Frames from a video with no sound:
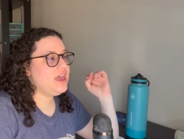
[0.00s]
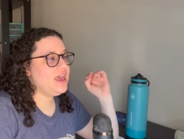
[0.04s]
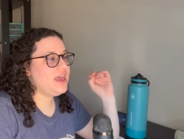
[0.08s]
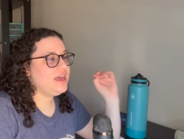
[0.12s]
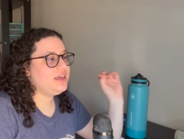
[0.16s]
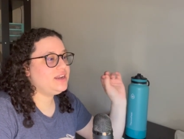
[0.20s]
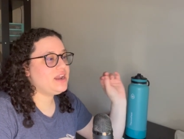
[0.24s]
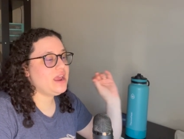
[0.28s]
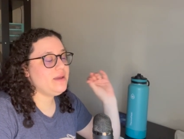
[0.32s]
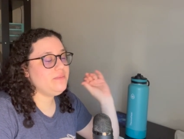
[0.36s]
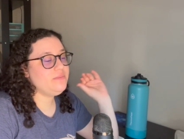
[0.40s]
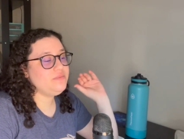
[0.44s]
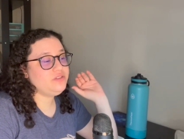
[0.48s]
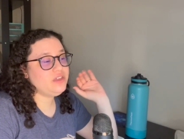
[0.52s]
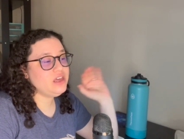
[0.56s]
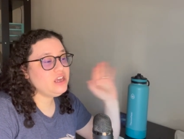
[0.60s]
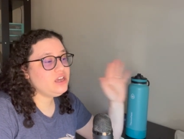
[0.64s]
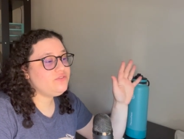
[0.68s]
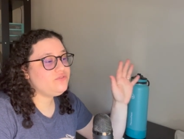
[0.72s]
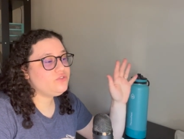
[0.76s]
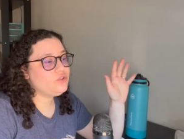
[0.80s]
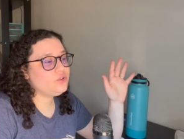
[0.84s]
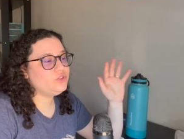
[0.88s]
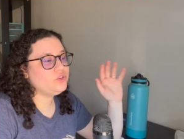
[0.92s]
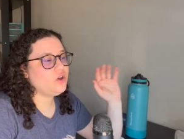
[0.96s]
and I am
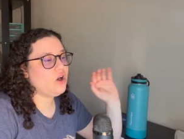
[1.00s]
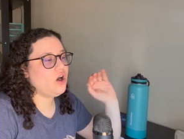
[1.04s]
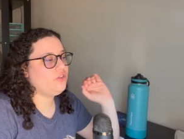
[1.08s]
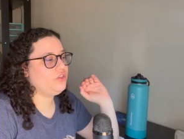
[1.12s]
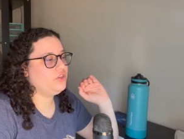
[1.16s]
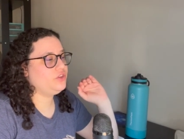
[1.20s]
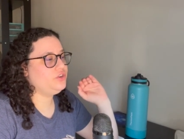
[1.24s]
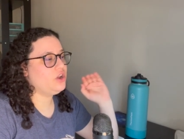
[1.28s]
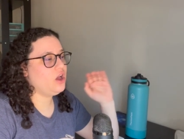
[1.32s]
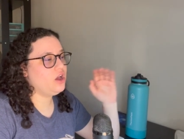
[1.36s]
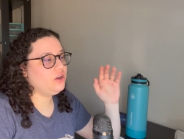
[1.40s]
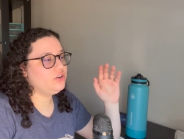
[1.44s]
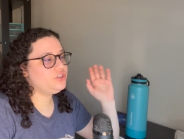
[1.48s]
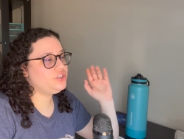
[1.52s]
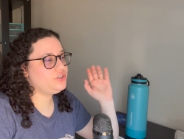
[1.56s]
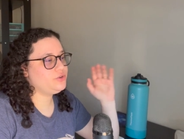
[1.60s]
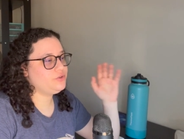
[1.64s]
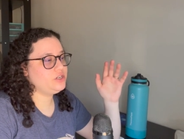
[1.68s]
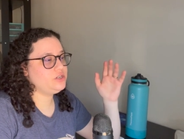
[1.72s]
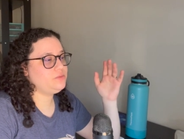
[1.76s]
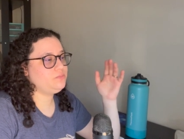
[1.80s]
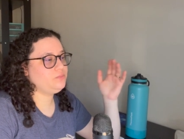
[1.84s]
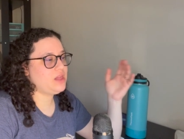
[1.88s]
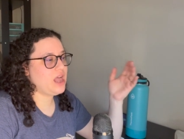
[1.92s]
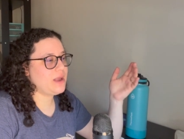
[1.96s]
thankful to all the non
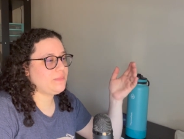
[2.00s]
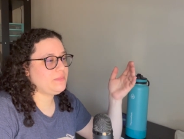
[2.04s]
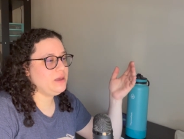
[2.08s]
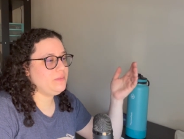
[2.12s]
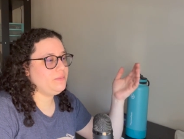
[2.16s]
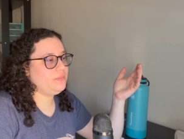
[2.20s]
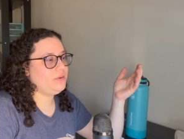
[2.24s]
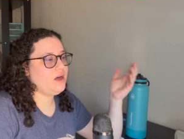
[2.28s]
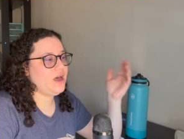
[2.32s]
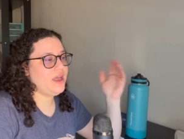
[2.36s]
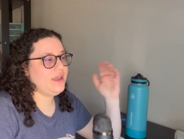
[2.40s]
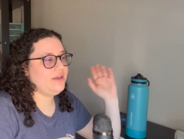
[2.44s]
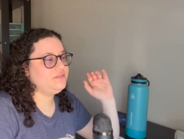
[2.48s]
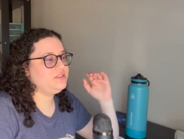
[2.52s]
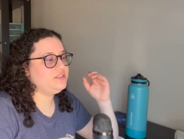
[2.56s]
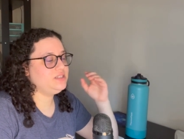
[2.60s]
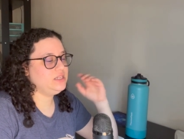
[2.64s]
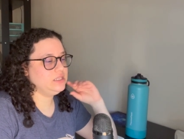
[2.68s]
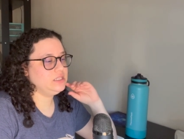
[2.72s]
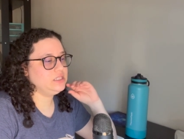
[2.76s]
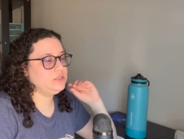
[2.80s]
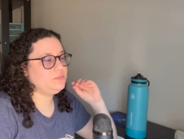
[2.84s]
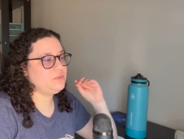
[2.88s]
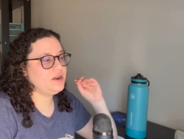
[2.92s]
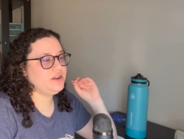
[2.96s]
Jewish black people I have
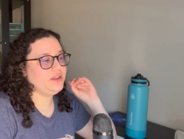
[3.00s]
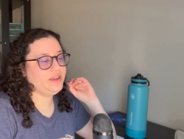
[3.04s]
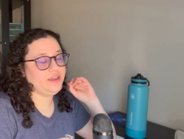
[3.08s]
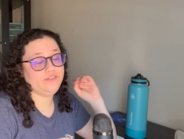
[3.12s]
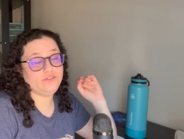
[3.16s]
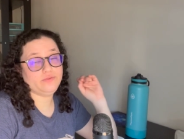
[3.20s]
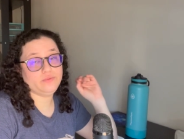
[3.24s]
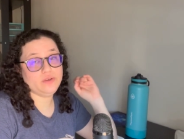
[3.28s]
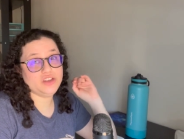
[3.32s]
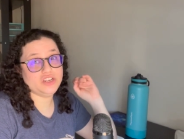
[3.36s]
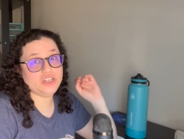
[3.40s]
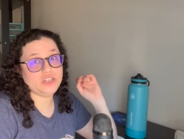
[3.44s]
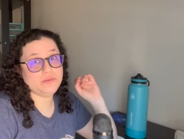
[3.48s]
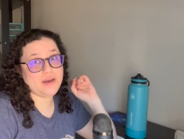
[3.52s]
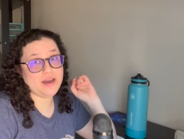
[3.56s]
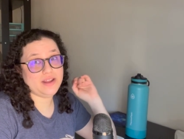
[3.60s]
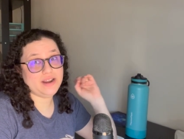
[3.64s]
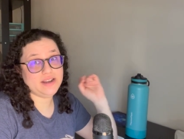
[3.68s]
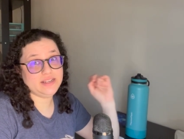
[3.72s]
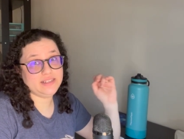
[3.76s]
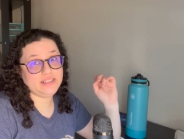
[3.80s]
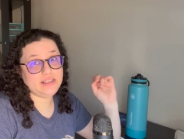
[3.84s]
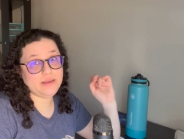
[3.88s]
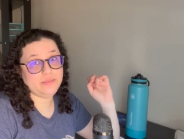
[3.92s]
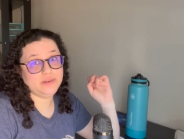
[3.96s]
seen spreading information about
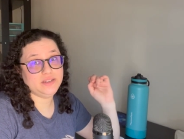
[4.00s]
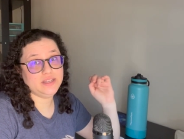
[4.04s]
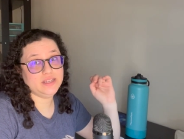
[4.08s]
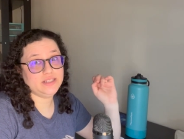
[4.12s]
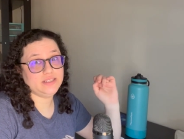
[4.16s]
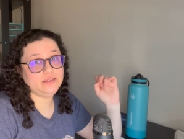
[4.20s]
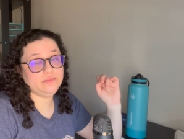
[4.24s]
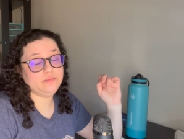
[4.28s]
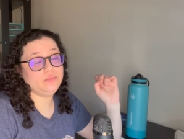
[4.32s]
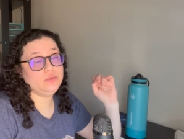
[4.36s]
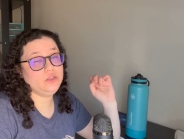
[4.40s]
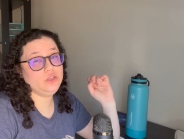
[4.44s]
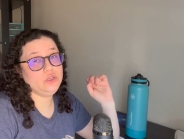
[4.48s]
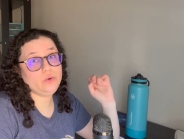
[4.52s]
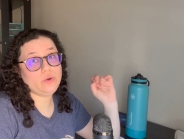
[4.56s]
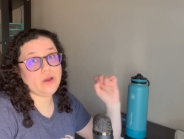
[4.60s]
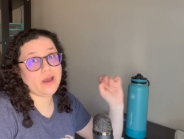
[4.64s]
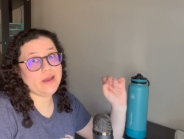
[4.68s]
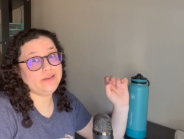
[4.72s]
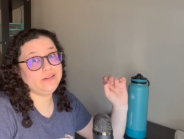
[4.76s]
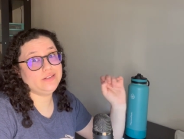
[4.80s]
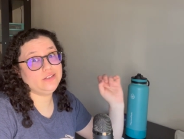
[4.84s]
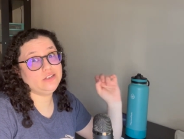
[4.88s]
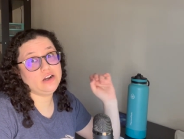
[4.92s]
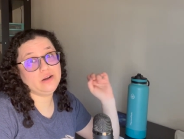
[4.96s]
anti Semitism. You
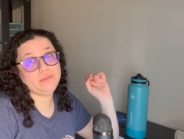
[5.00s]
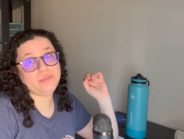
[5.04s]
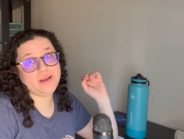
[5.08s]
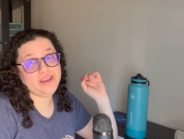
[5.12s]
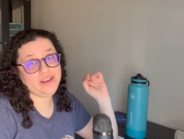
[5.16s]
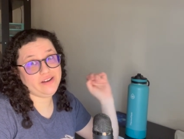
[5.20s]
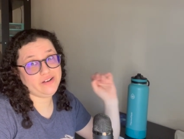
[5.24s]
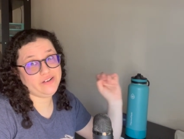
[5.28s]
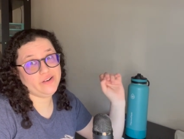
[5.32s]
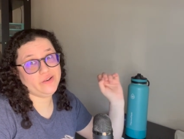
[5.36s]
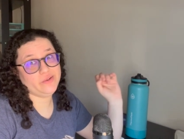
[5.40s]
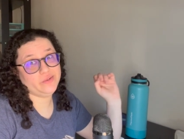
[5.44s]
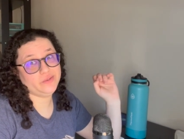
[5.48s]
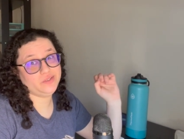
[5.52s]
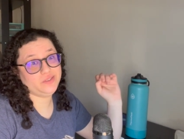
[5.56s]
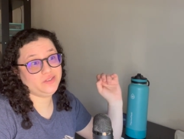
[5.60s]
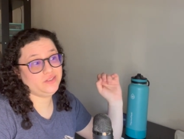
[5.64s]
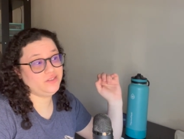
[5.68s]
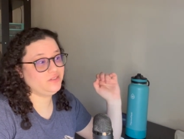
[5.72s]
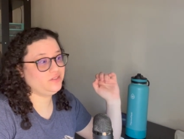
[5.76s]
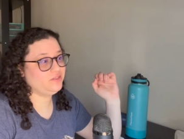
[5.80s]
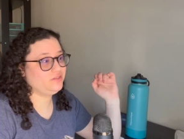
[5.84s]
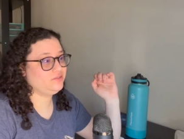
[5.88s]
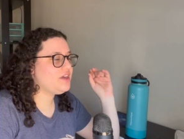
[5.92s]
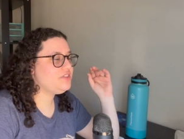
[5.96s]
guys are my
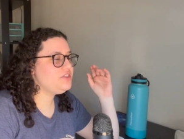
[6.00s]
heroes.